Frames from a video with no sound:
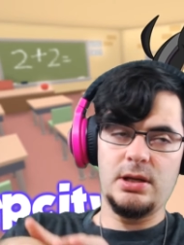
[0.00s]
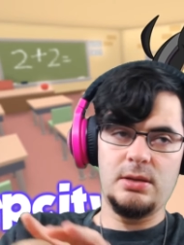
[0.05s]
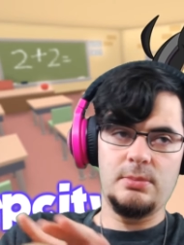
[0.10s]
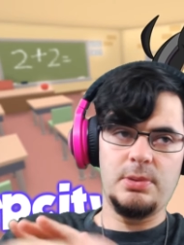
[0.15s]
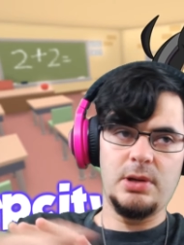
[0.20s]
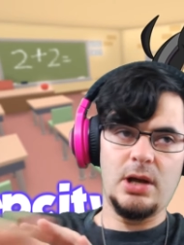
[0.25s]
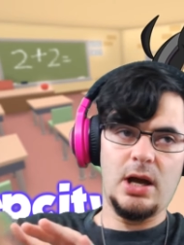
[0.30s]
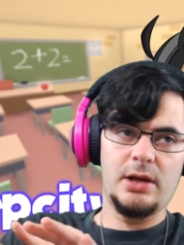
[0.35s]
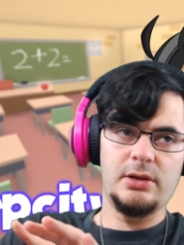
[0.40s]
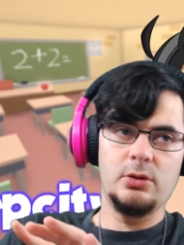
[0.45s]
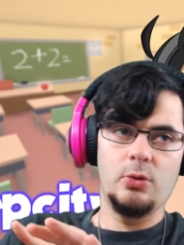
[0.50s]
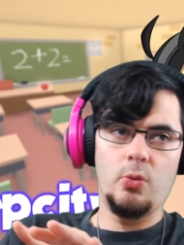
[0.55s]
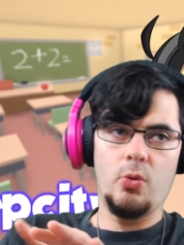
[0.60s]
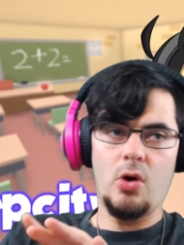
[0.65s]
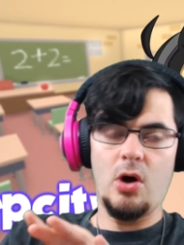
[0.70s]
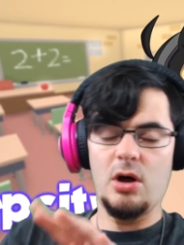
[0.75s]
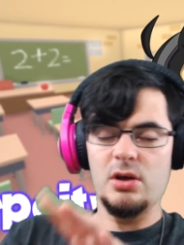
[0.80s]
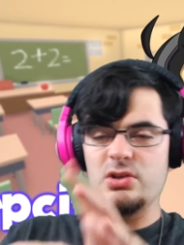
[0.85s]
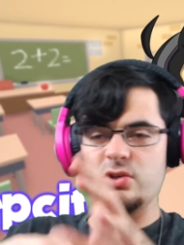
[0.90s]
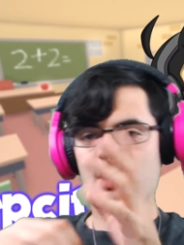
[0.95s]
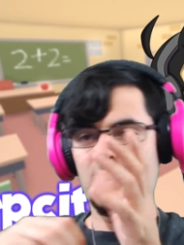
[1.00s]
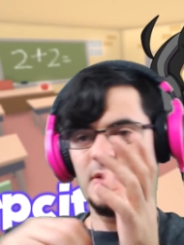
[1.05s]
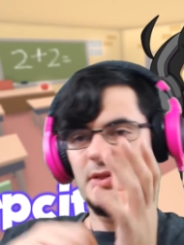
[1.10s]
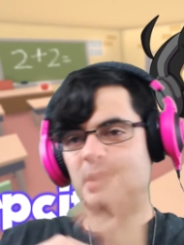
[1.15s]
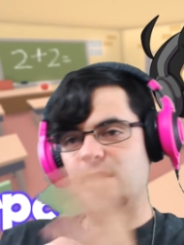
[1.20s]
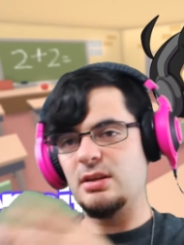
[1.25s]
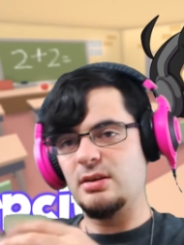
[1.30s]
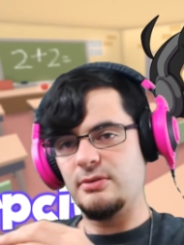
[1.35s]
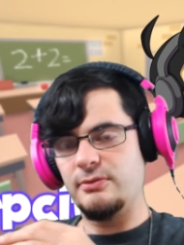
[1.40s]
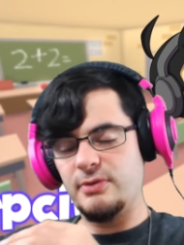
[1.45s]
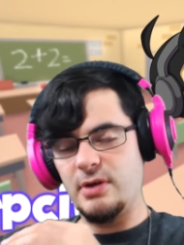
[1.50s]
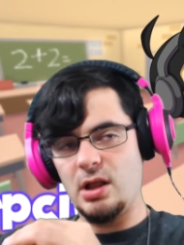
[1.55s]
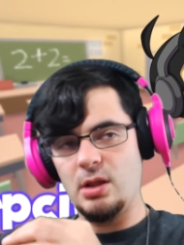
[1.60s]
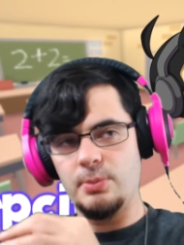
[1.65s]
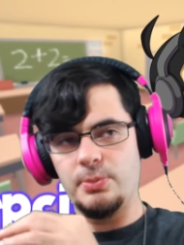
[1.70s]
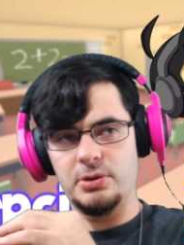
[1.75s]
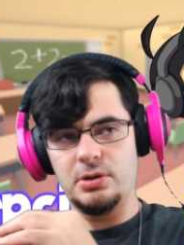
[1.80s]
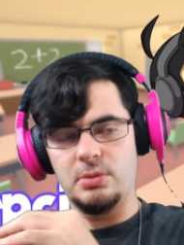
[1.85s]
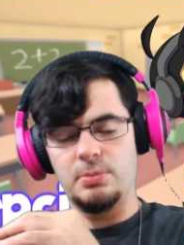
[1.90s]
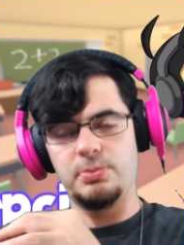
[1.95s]
be, beyond the wall. So I think the
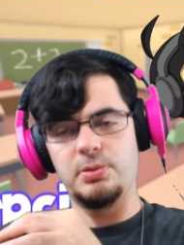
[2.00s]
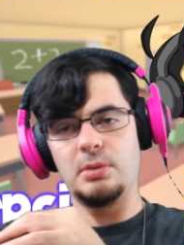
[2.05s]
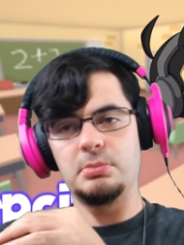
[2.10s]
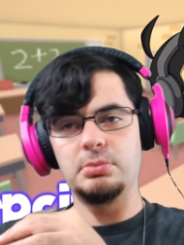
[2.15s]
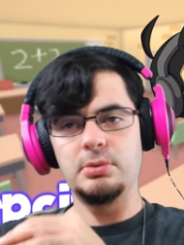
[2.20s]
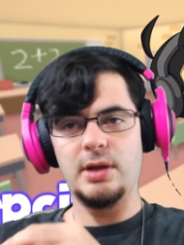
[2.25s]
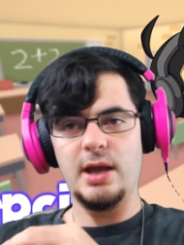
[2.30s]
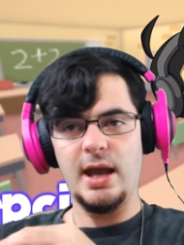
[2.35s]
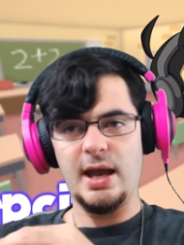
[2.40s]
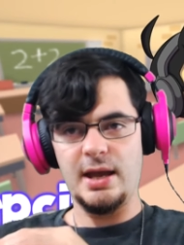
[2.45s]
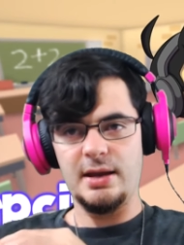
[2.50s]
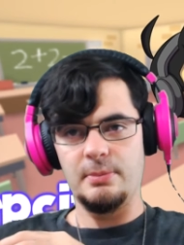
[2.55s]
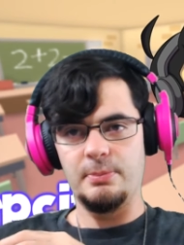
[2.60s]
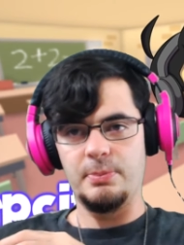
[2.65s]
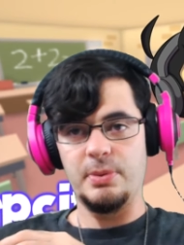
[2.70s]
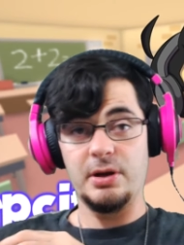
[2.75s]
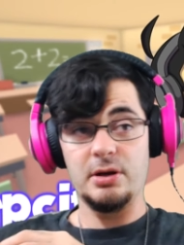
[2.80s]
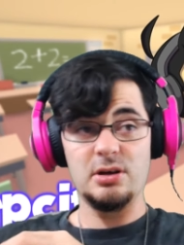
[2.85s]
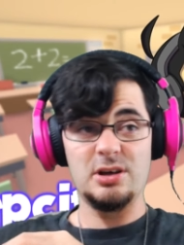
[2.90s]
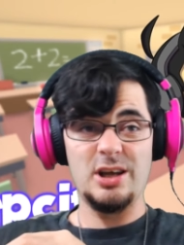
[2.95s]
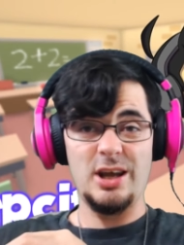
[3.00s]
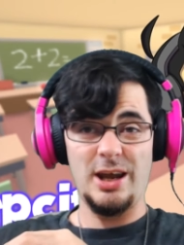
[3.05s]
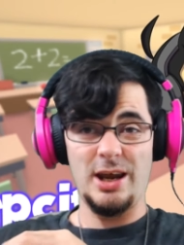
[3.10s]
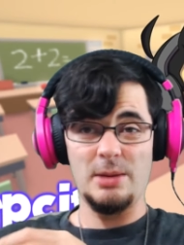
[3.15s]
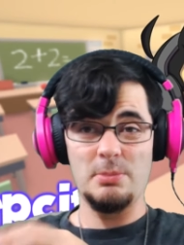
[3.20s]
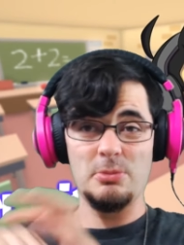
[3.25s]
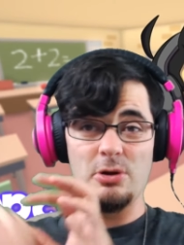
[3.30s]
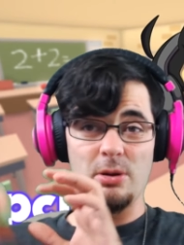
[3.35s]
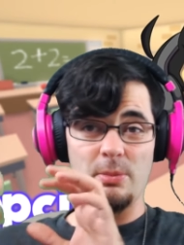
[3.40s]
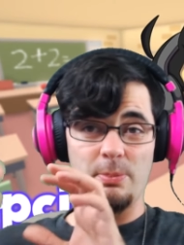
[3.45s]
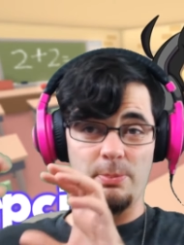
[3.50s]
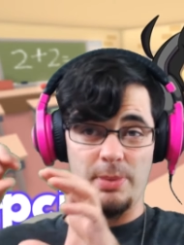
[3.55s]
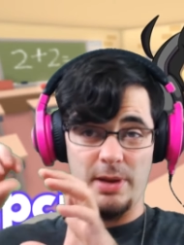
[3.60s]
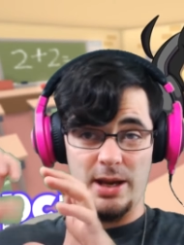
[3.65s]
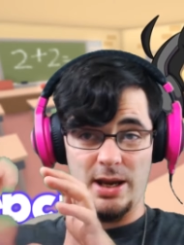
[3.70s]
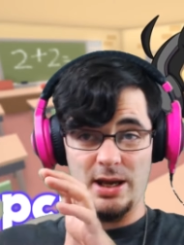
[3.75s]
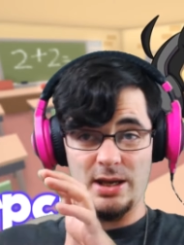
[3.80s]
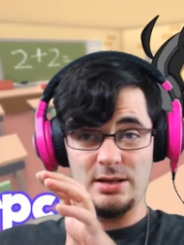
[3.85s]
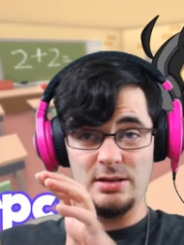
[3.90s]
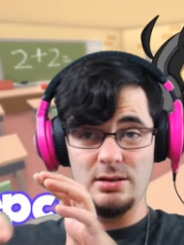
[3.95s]
developer could probably add a better camera
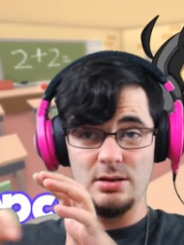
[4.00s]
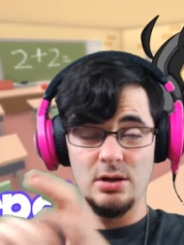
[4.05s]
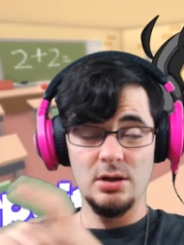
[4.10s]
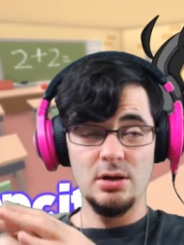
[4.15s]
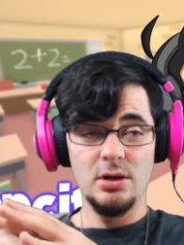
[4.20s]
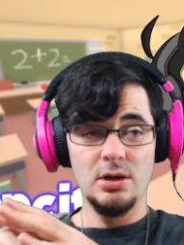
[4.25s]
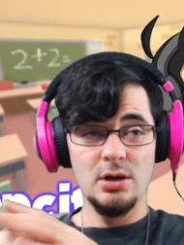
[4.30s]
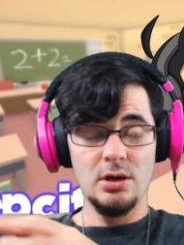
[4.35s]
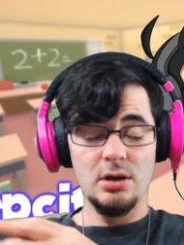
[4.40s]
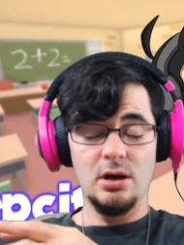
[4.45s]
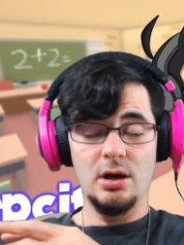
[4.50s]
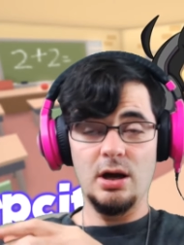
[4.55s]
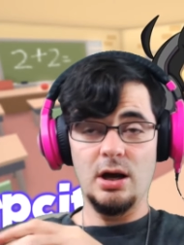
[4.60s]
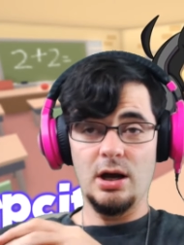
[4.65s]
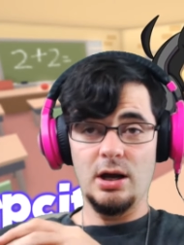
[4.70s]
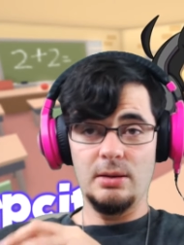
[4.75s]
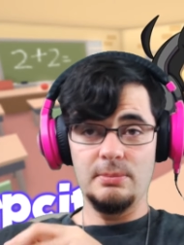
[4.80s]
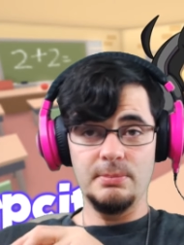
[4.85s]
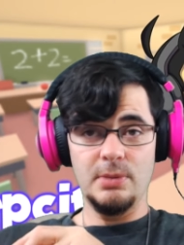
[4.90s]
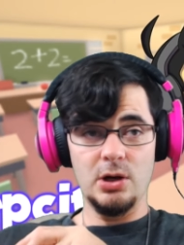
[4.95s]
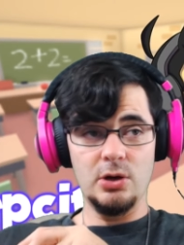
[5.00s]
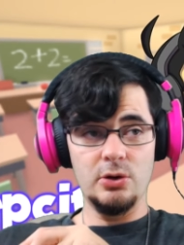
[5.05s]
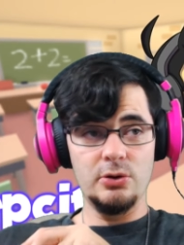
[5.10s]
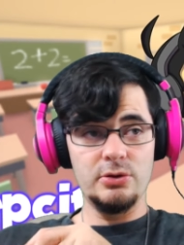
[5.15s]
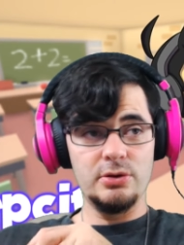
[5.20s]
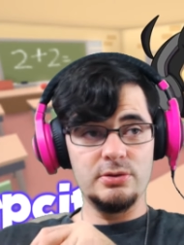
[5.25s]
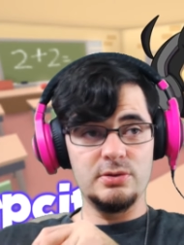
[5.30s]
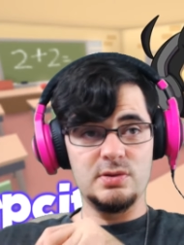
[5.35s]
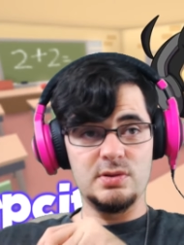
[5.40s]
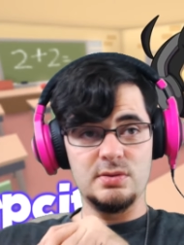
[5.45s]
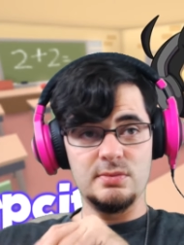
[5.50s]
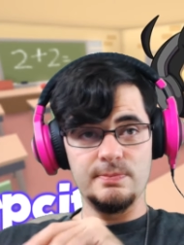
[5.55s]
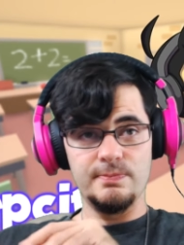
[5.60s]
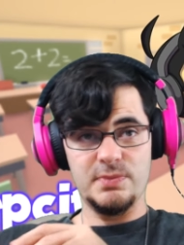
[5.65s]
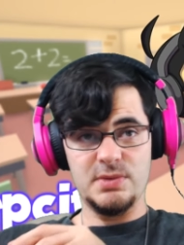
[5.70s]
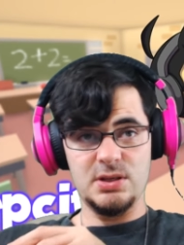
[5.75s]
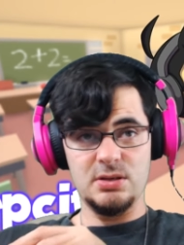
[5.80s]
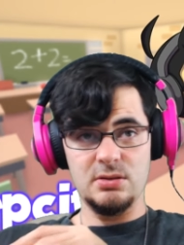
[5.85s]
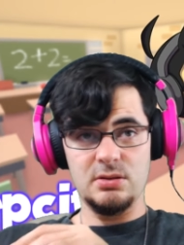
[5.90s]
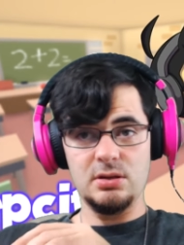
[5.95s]
pan uh, mode
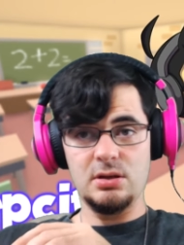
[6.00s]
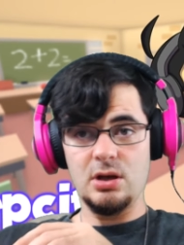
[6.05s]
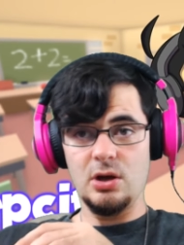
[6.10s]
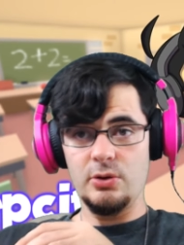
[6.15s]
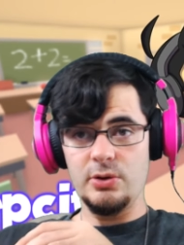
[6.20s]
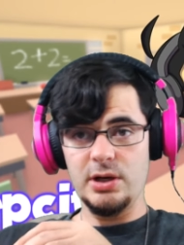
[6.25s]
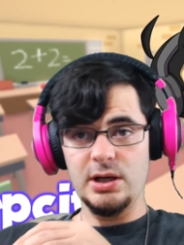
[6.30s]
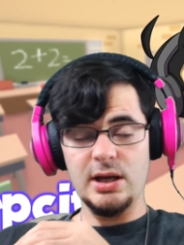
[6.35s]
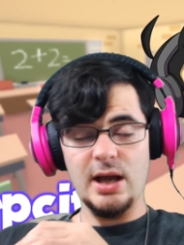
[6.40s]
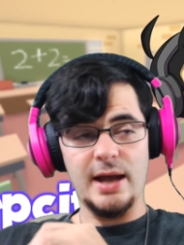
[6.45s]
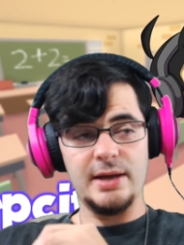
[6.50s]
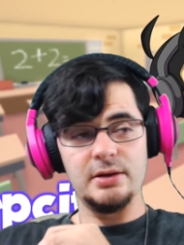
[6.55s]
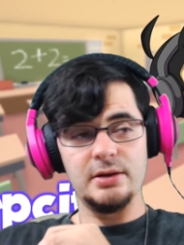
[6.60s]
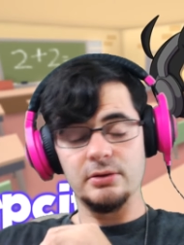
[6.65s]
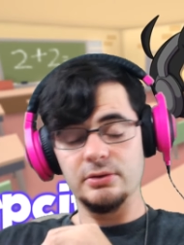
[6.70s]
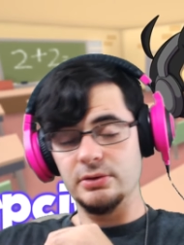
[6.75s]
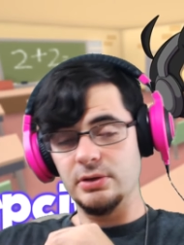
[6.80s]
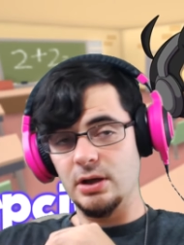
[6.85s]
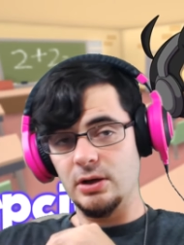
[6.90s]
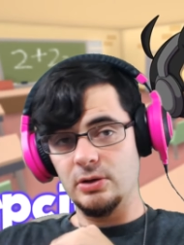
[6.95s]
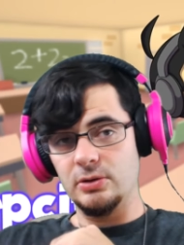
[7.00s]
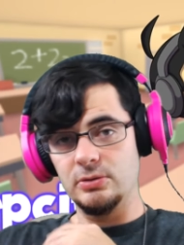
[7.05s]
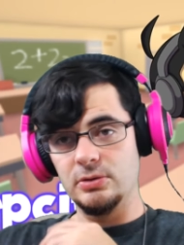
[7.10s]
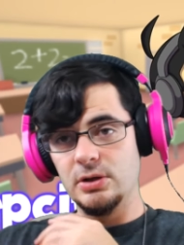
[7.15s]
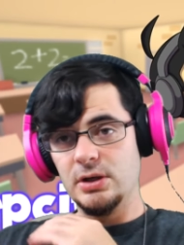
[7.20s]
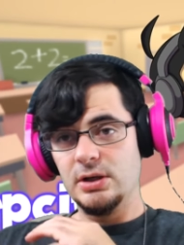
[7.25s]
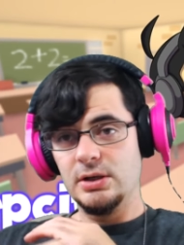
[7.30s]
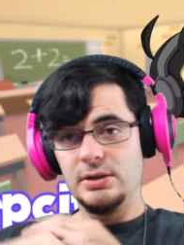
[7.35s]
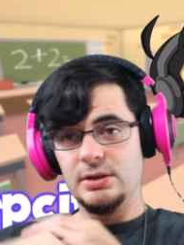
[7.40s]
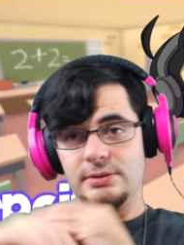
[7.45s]
to the coding, I don't know.